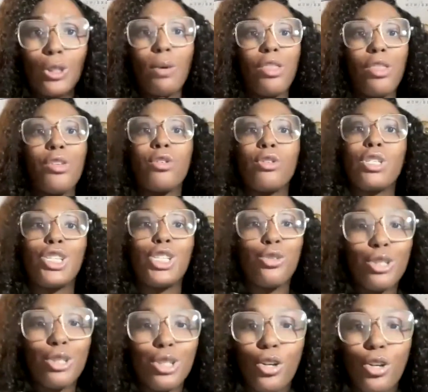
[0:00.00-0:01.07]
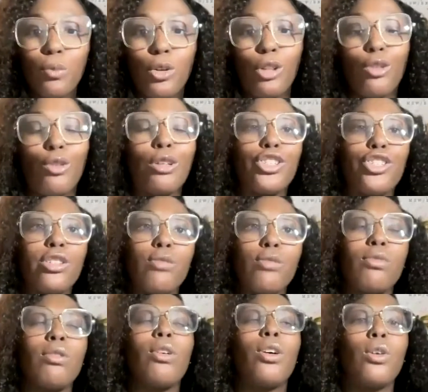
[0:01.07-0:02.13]
whether those are short-term or long-term
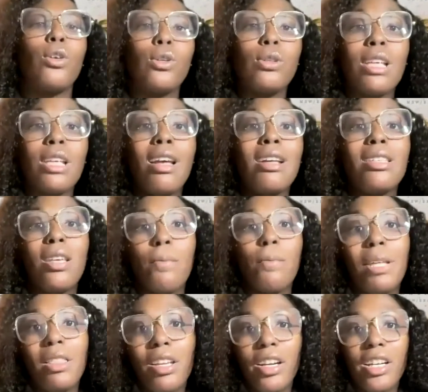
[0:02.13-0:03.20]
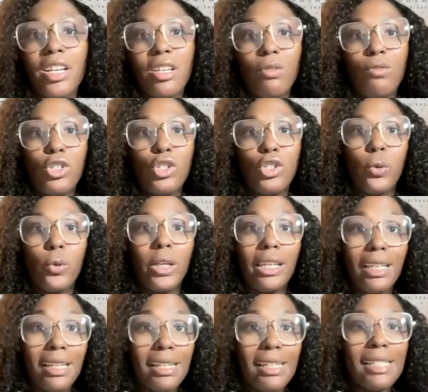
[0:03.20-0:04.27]
goals, to meet their individual
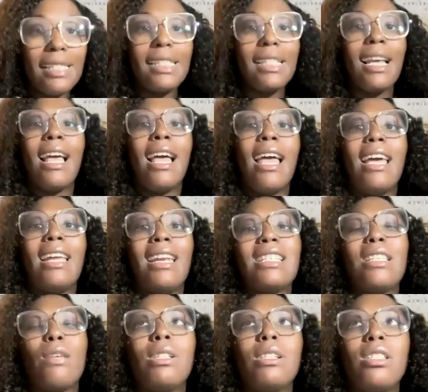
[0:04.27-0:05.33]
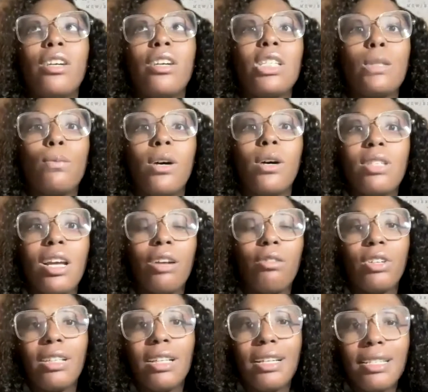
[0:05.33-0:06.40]
needs. And as a military spouse, I
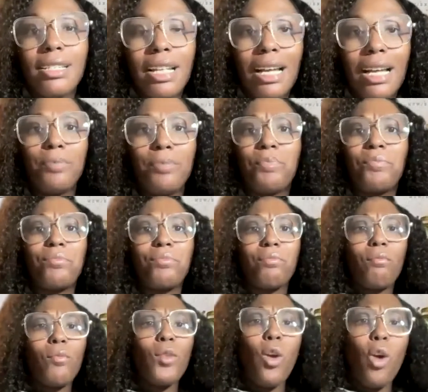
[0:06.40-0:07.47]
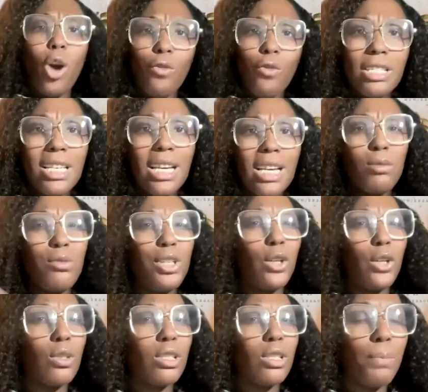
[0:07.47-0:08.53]
realized that oftentimes we
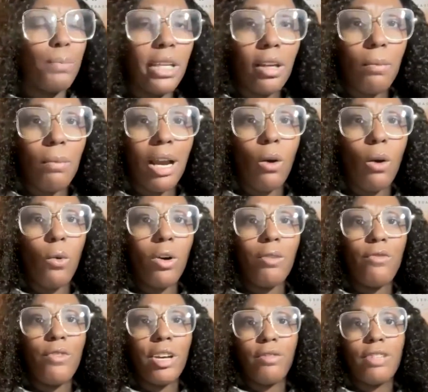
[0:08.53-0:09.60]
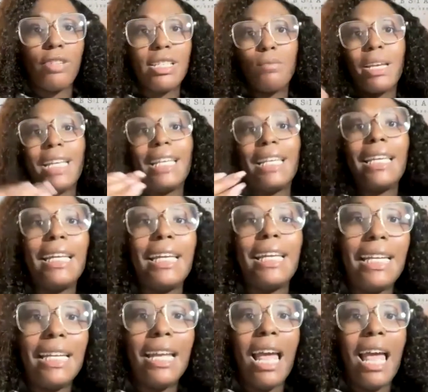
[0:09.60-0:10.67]
don't speak about what veterans may
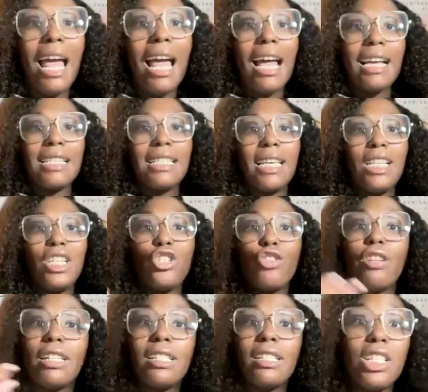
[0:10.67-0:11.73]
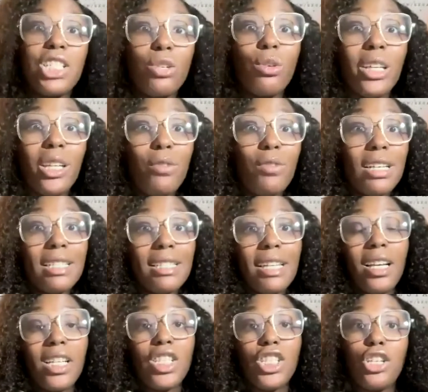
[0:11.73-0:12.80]
need as they transition or even as they
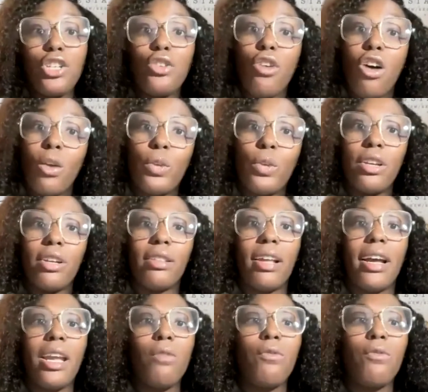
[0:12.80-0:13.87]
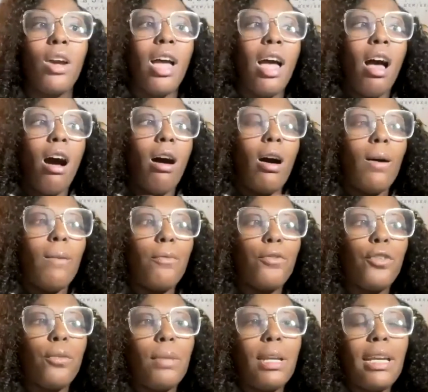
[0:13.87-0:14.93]
continue on with their life.
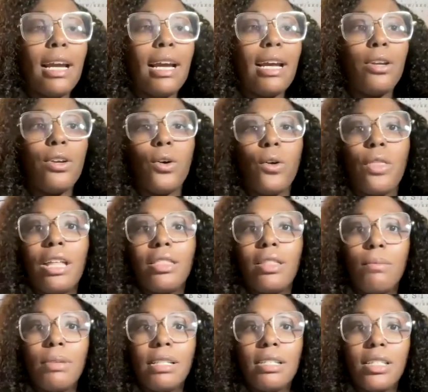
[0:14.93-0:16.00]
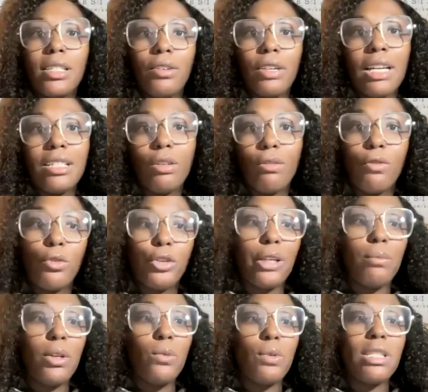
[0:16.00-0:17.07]
For me, I know that the military has afforded
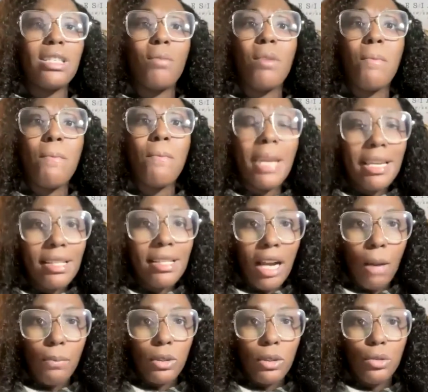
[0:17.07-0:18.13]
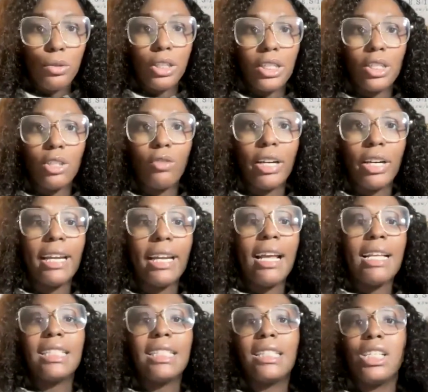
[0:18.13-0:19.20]
me with some amazing opportunities, right?
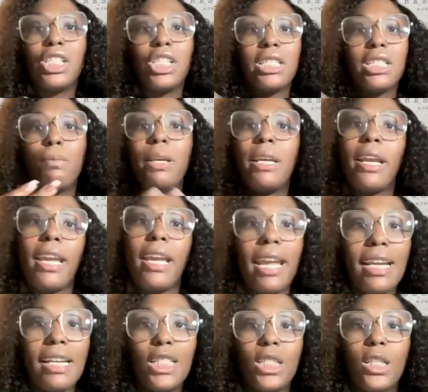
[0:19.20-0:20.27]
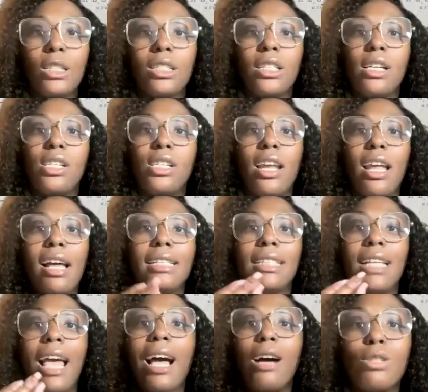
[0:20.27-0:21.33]
Such as BAH, such as
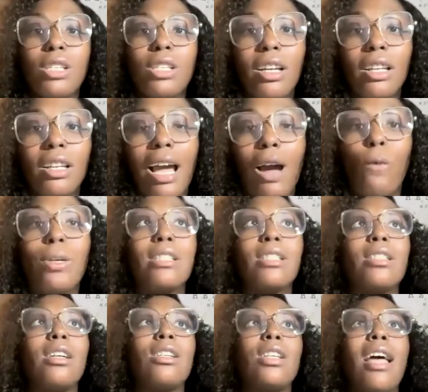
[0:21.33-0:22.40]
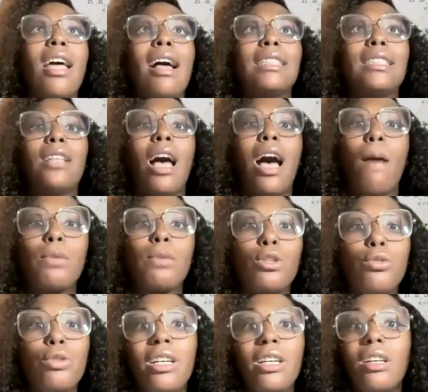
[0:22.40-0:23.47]
housing allowance, such as the
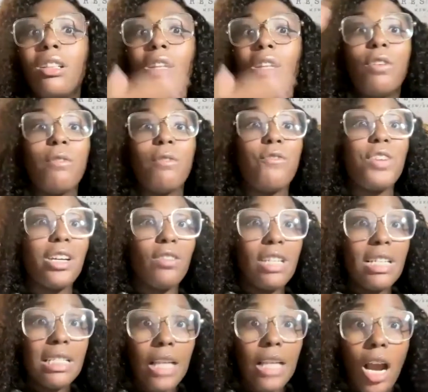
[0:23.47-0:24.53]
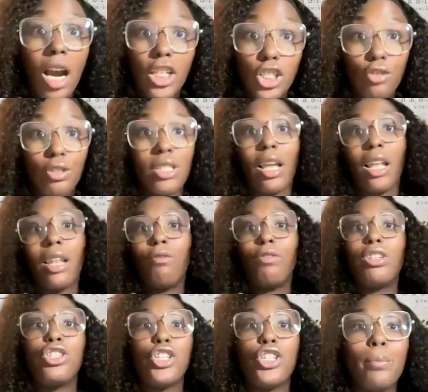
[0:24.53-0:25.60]
opportunity to live in various countries. I lived
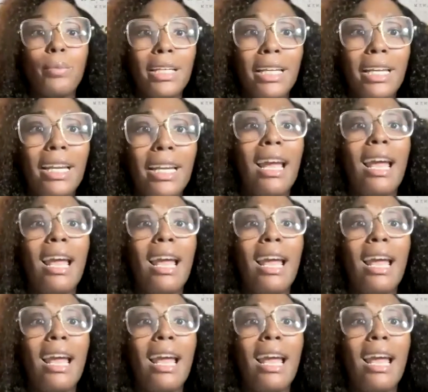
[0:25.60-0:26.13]
in Germany.